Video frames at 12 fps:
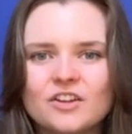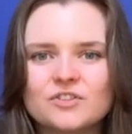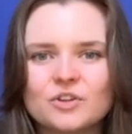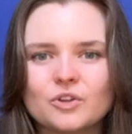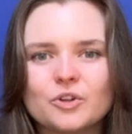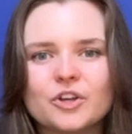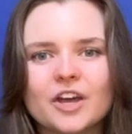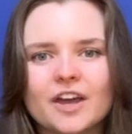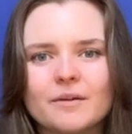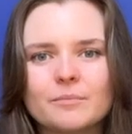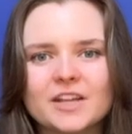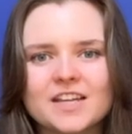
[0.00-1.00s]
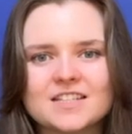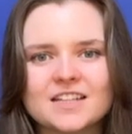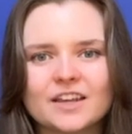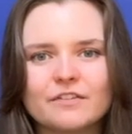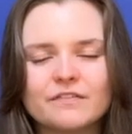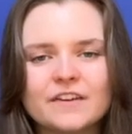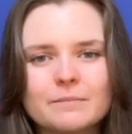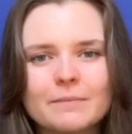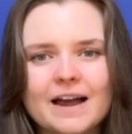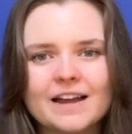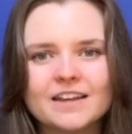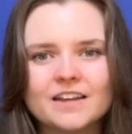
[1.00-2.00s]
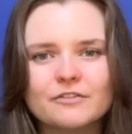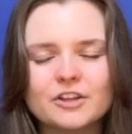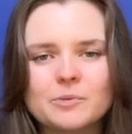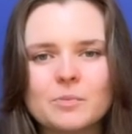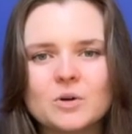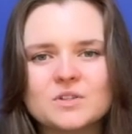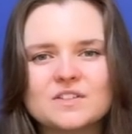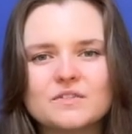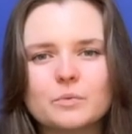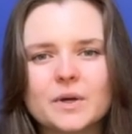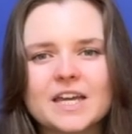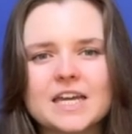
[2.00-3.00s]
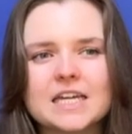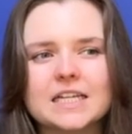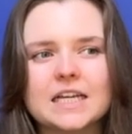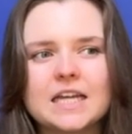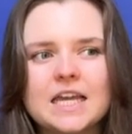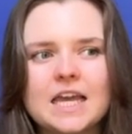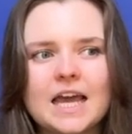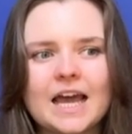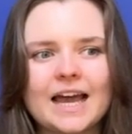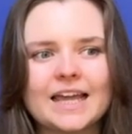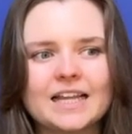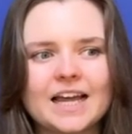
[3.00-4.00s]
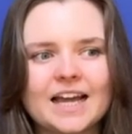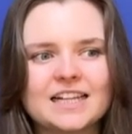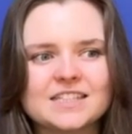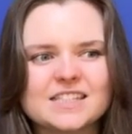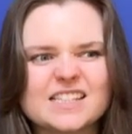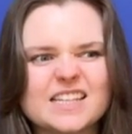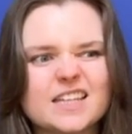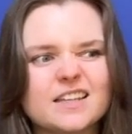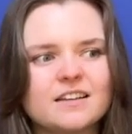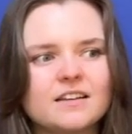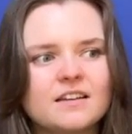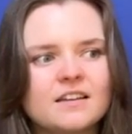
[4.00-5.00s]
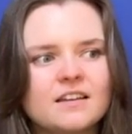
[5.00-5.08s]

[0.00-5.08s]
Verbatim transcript: to look at plays and give feedback in a really positive way and uh, and see